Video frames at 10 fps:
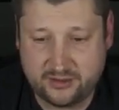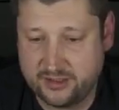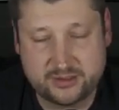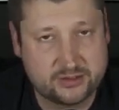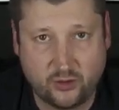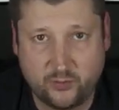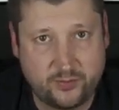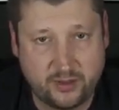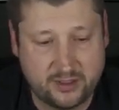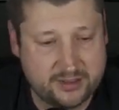This
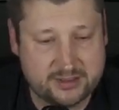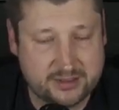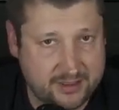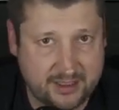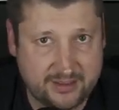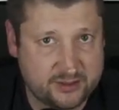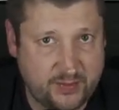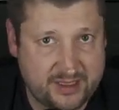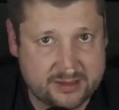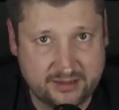scope is not
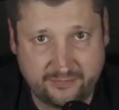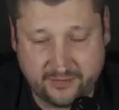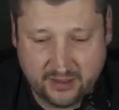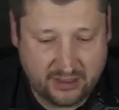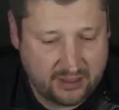expensive.